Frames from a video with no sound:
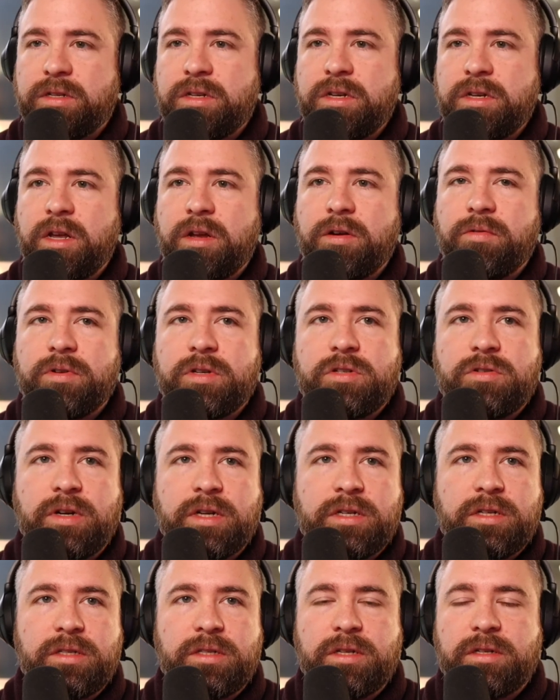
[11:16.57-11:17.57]
There's no
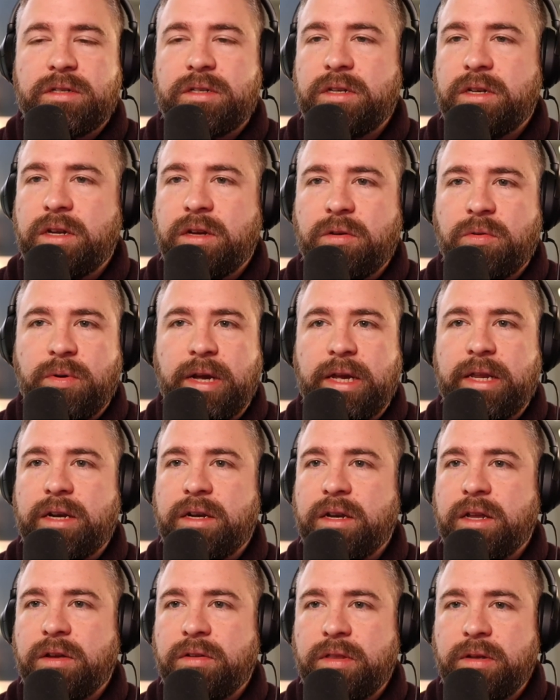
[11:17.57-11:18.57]
restrictions. There's no
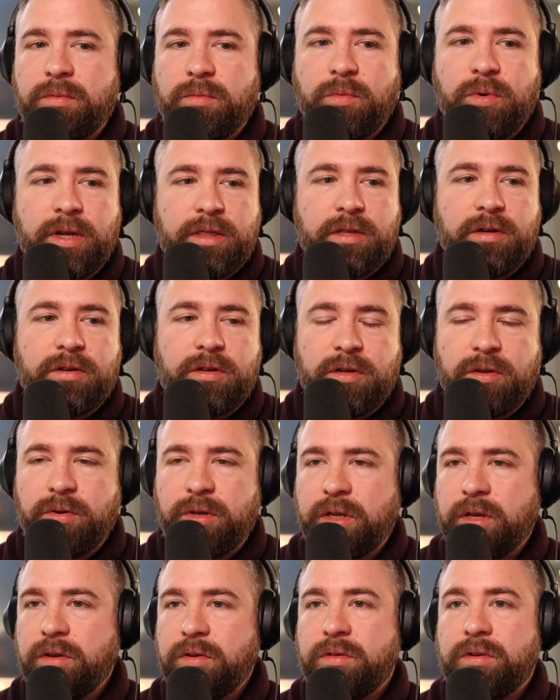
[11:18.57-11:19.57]
way to know that what they're
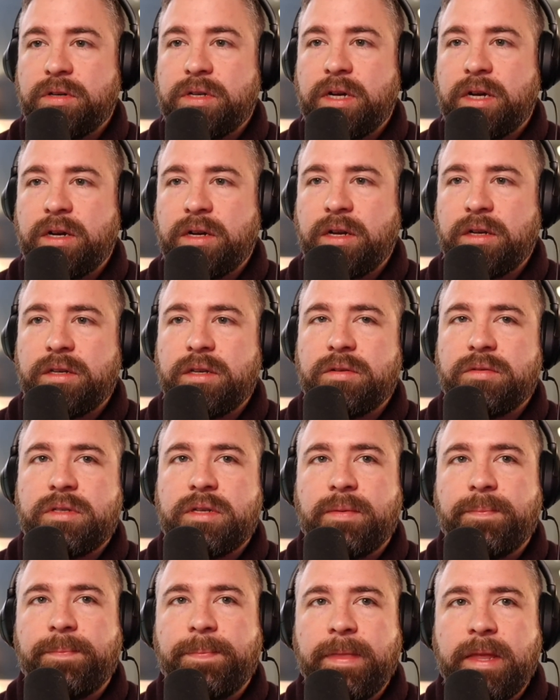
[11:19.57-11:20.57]
doing, who they're talking
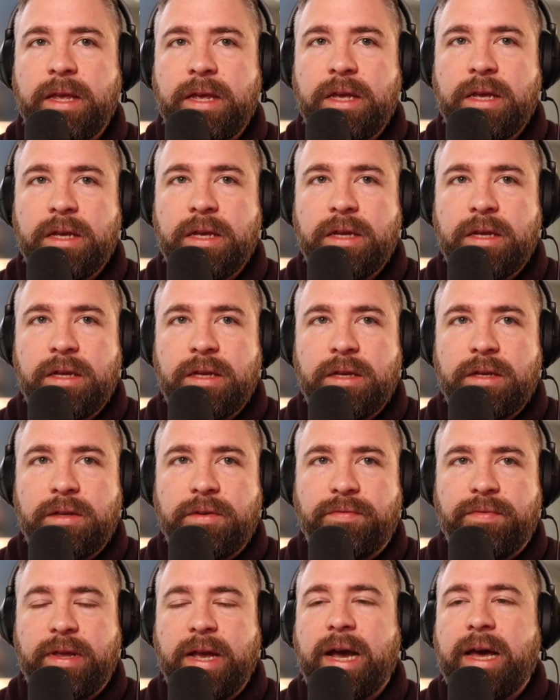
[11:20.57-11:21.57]
to. So
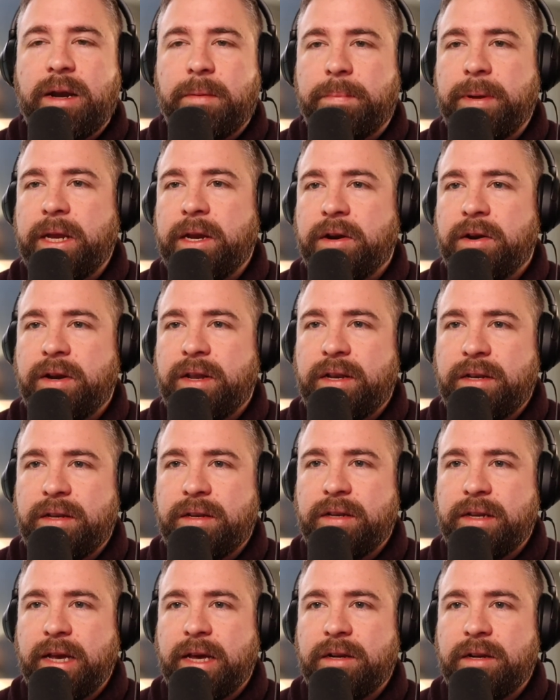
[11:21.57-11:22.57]
you've got a
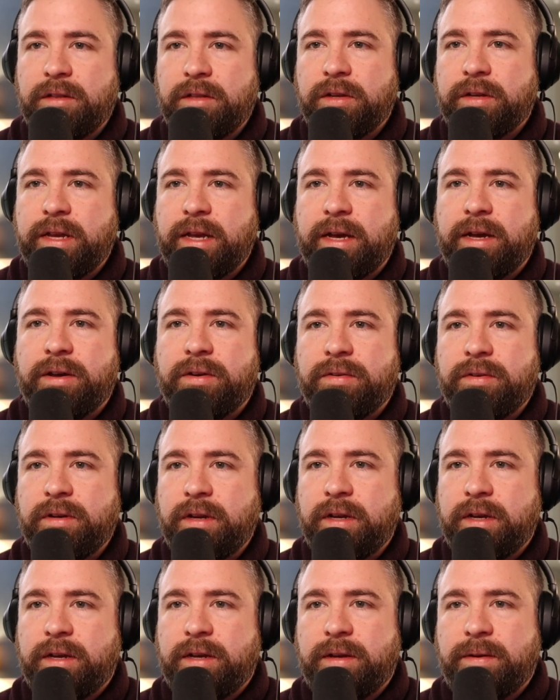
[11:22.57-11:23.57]
parent. You got to look
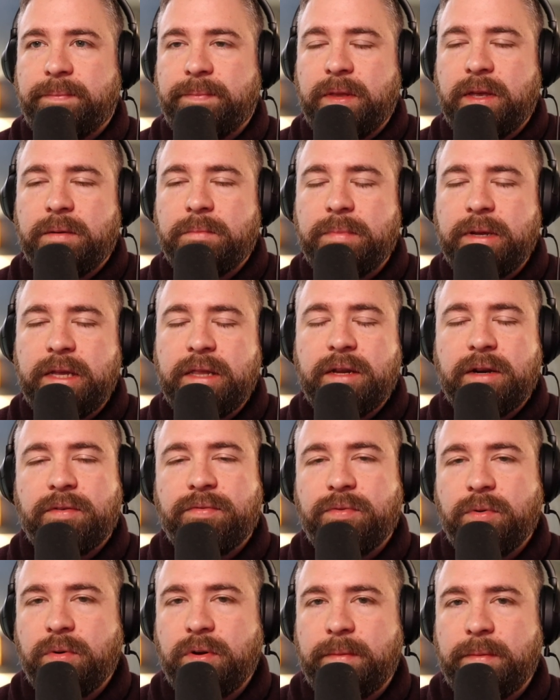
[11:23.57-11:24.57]
out um, and be
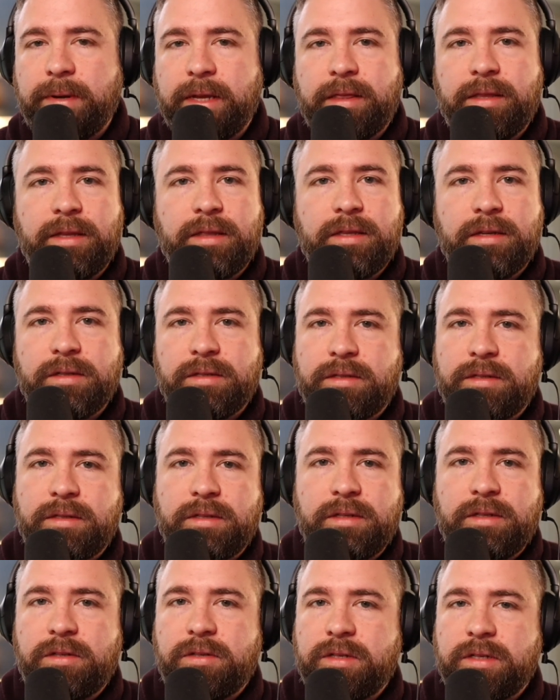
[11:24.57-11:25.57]
there for them. I think
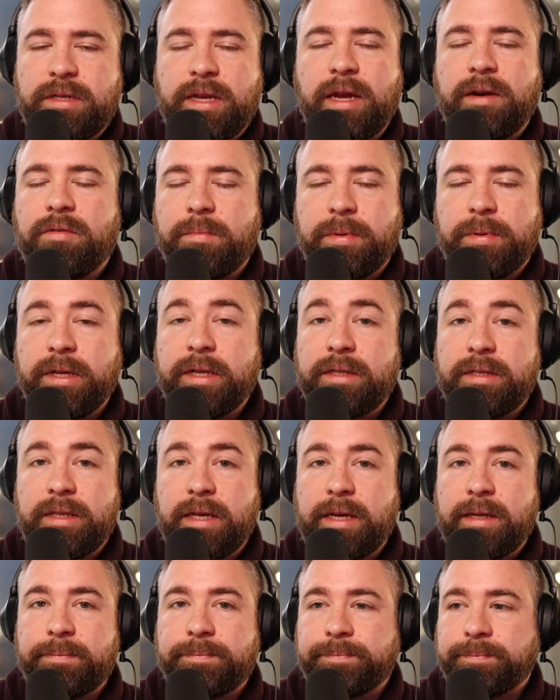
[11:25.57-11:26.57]
there's you just can't
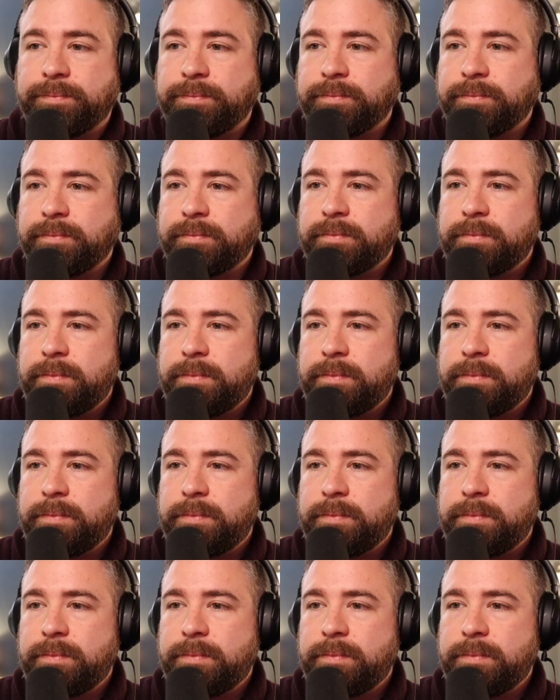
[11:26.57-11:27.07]
replace that.